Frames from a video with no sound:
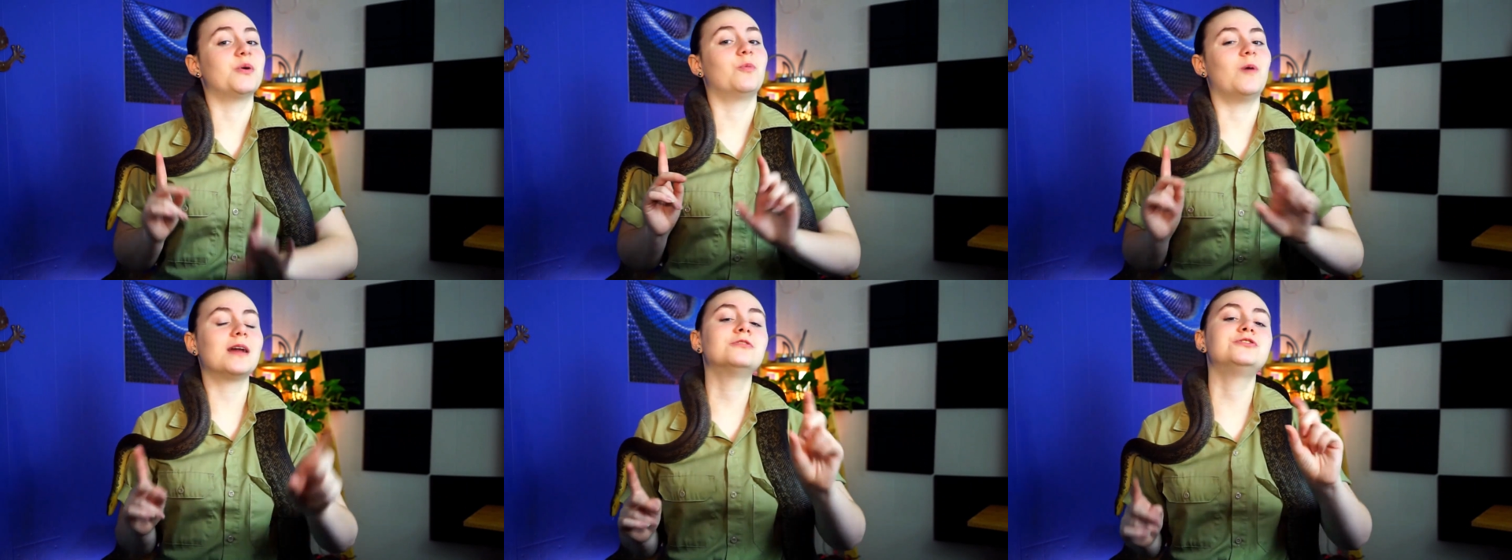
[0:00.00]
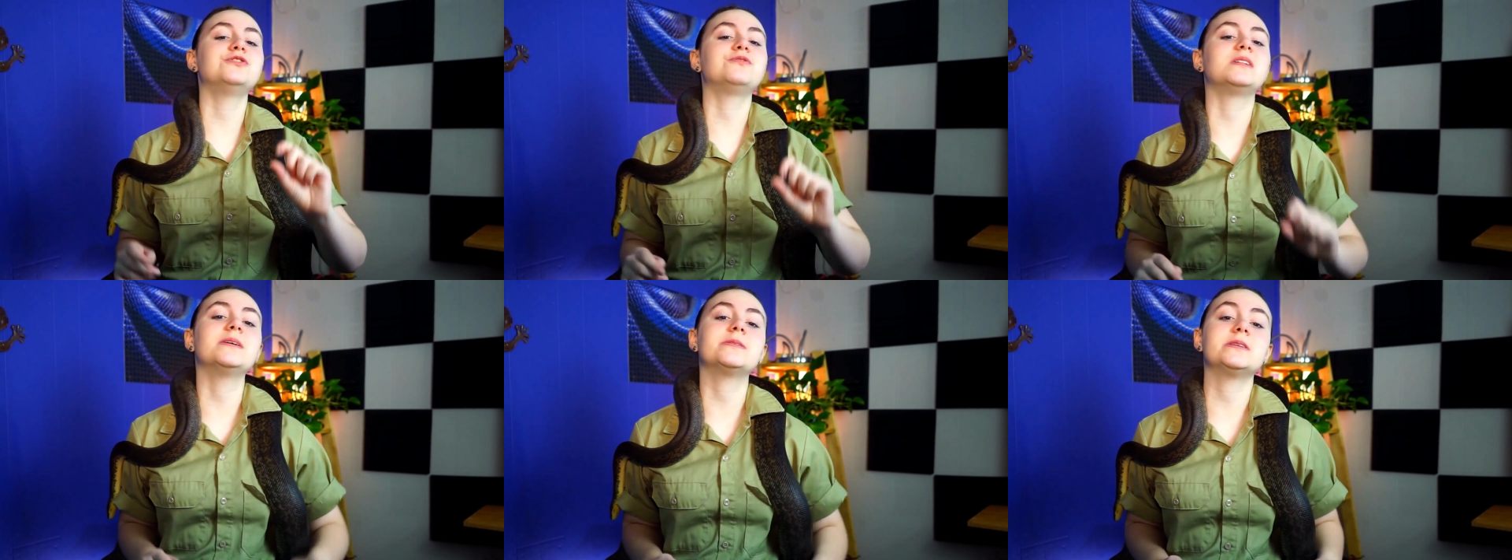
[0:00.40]
why don't you
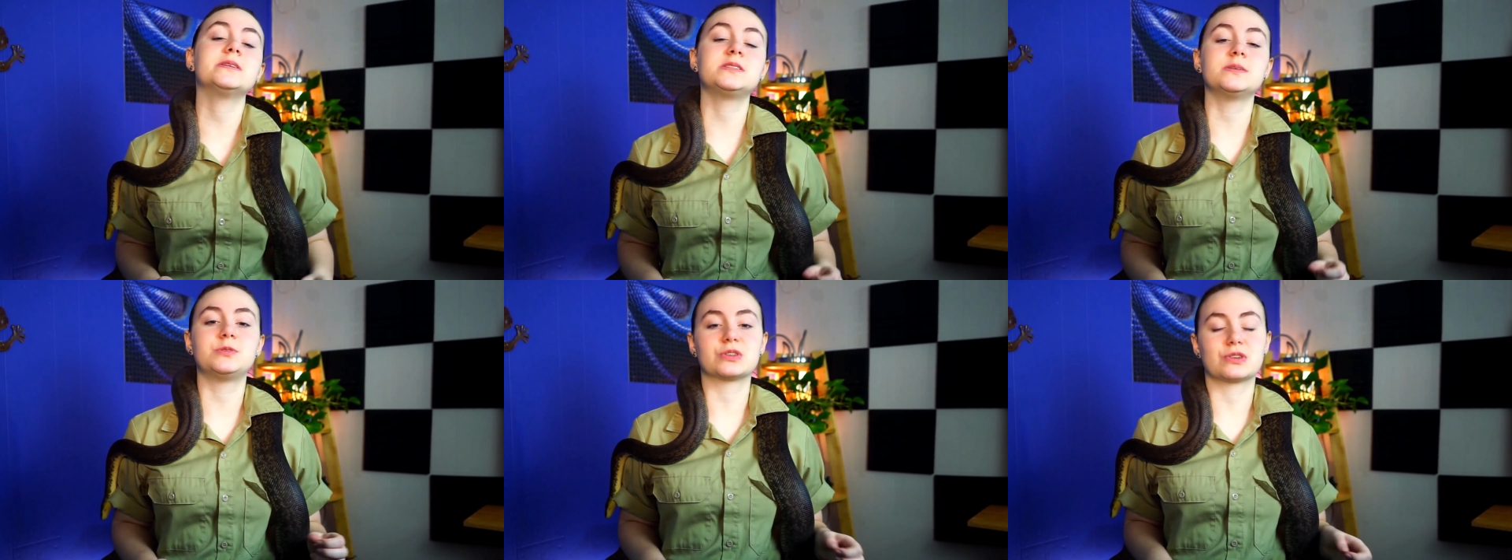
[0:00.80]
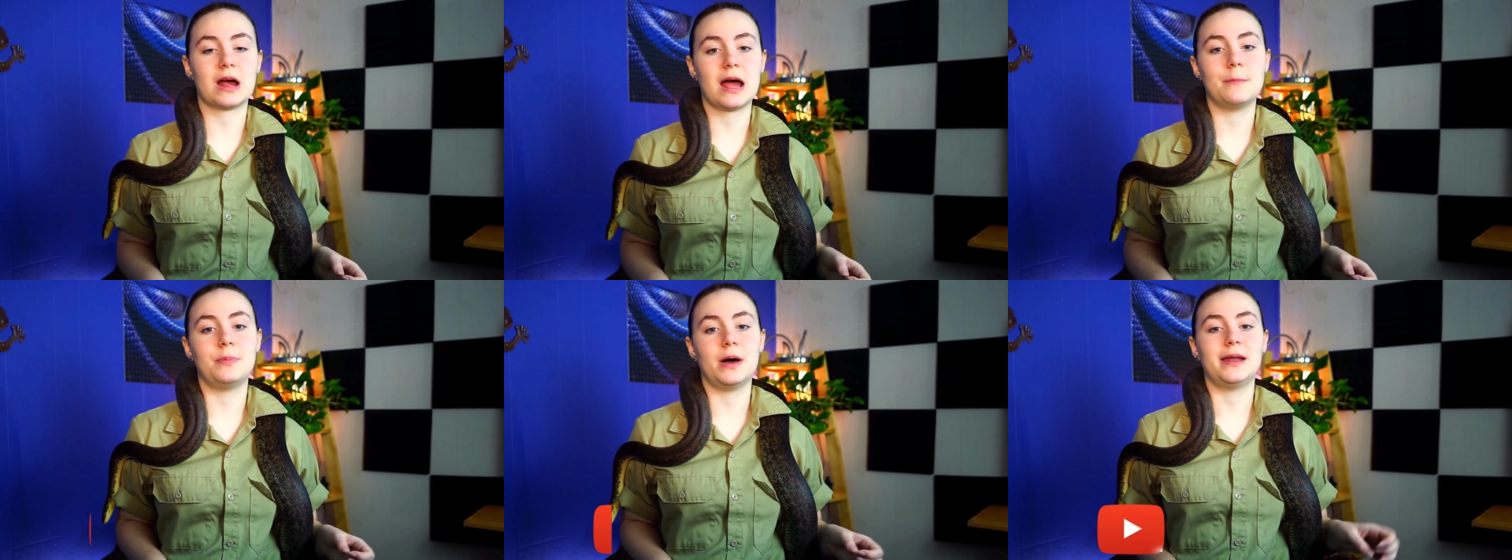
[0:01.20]
click the
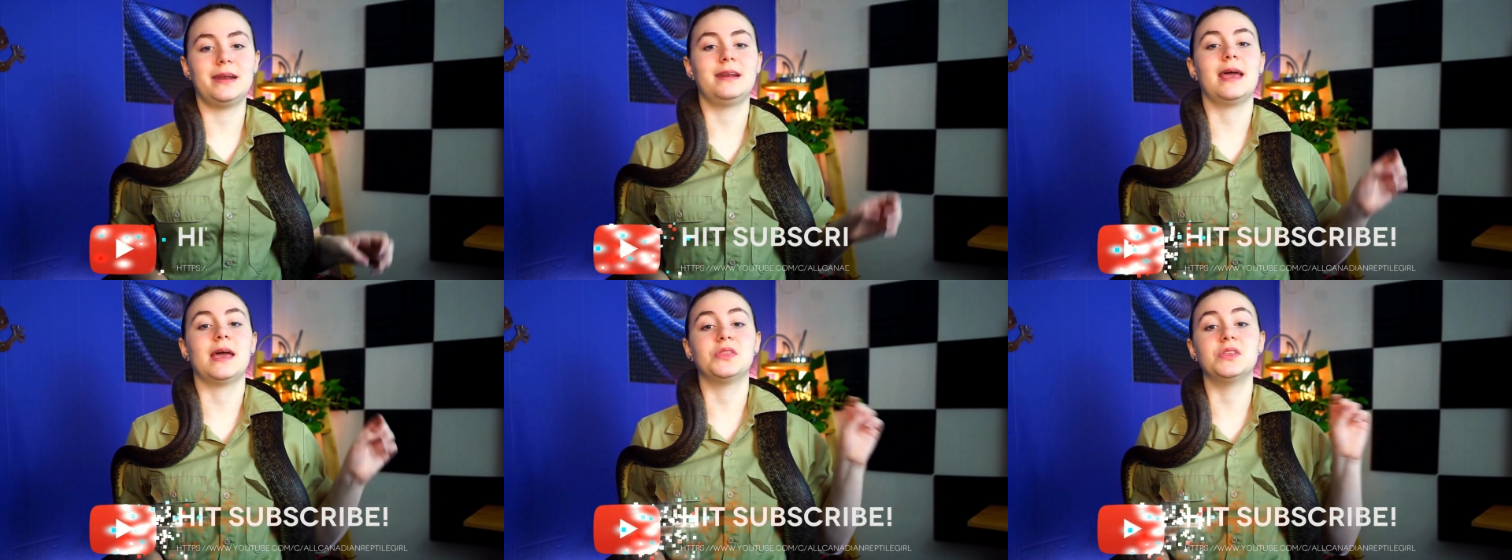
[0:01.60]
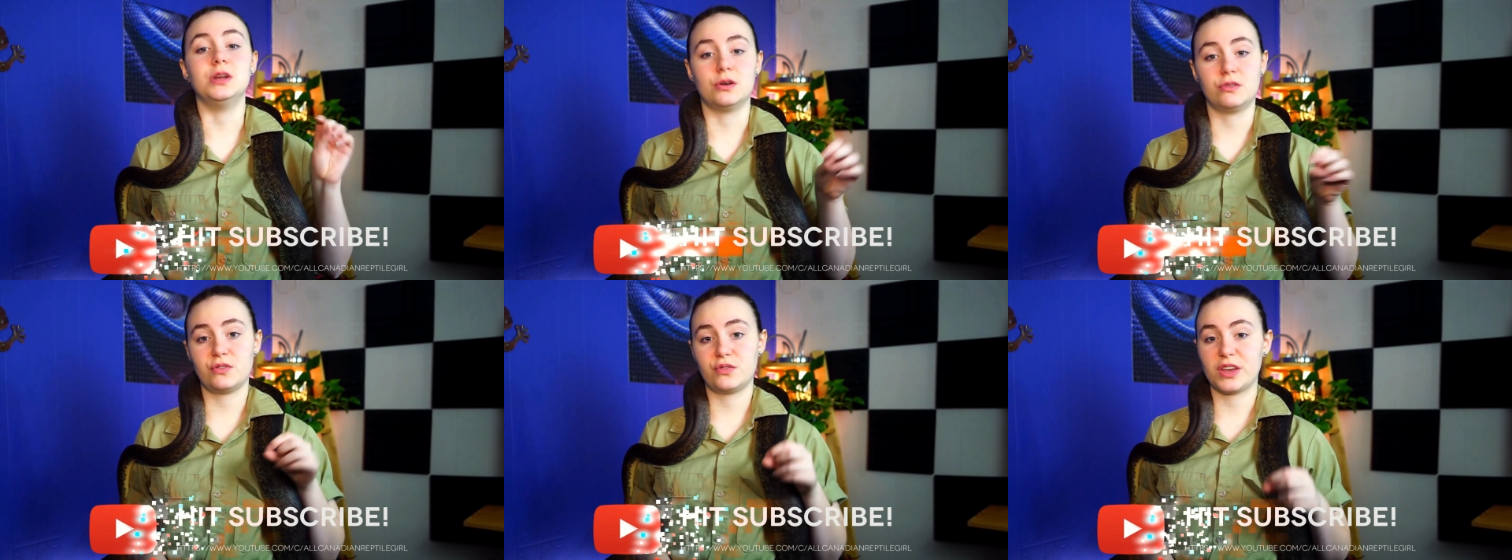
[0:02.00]
subscribe button and the
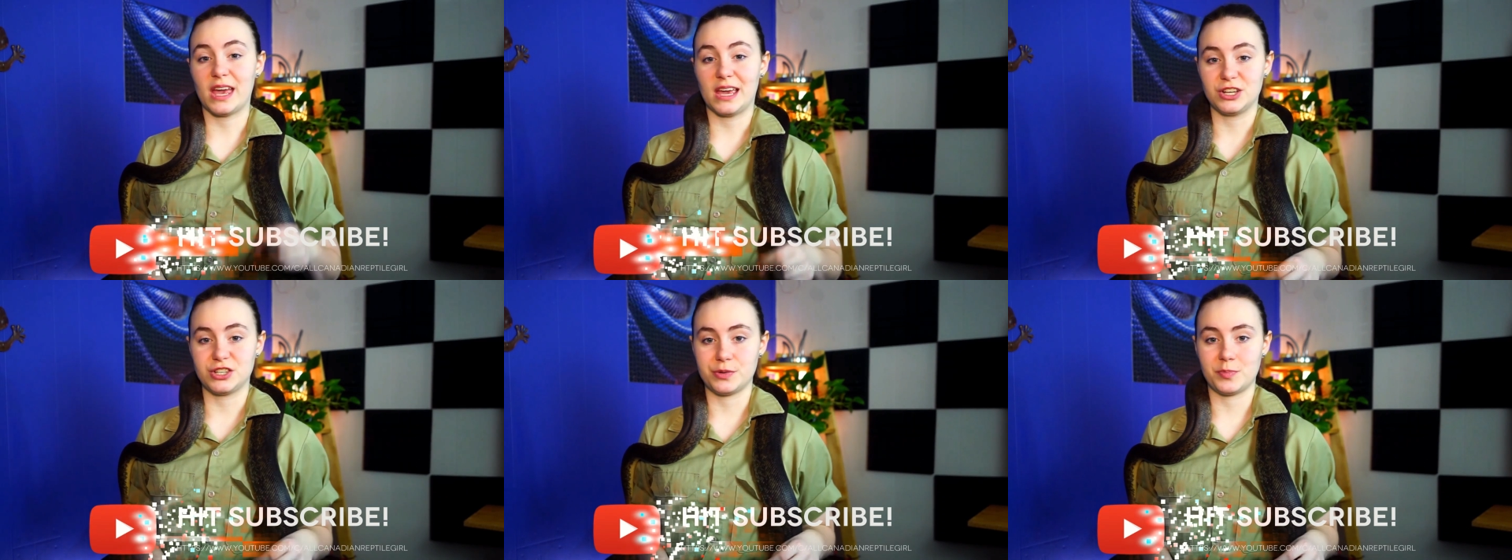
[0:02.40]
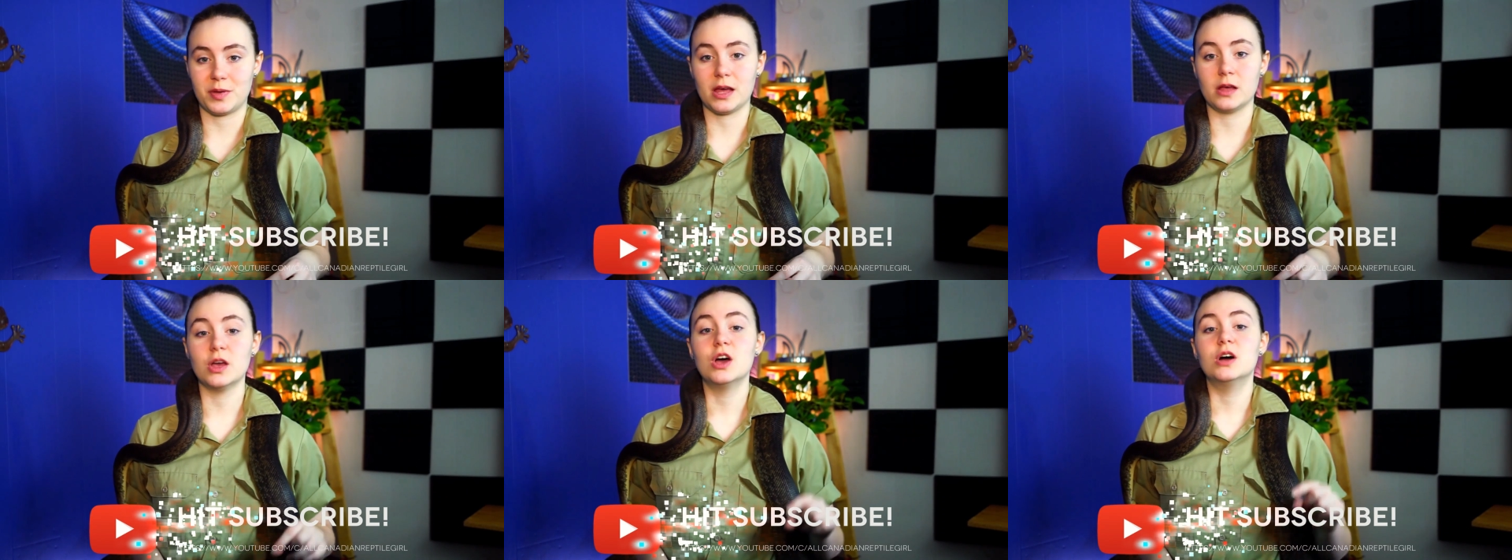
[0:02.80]
notification
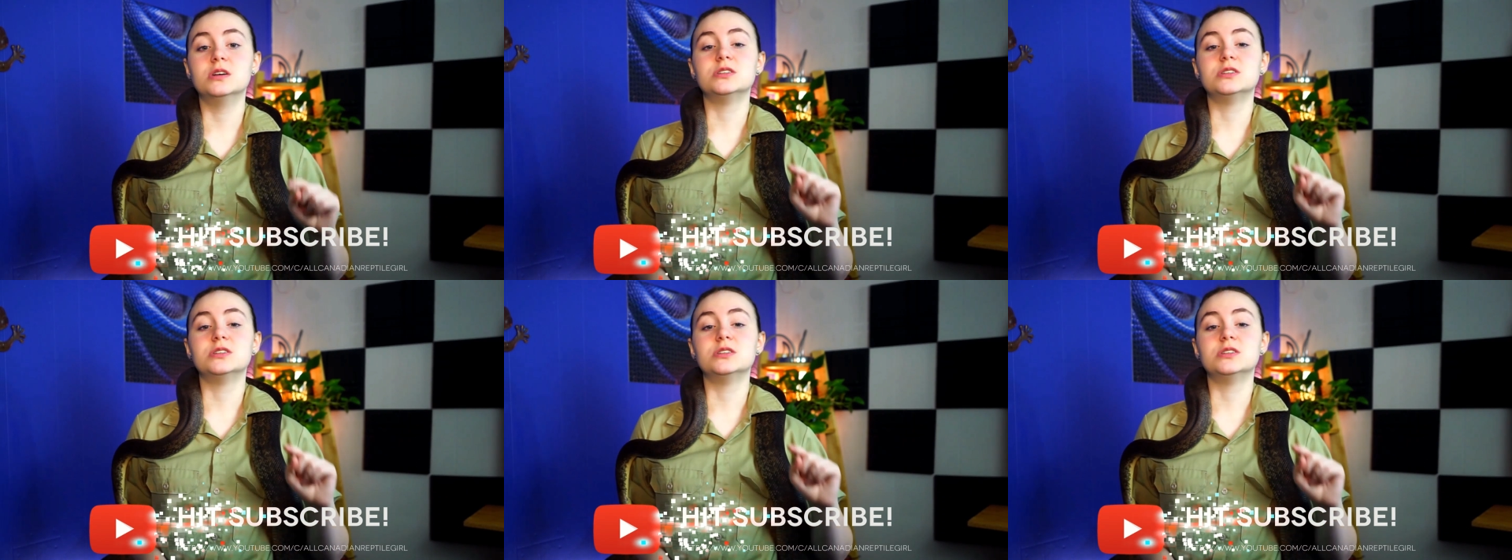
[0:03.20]
bell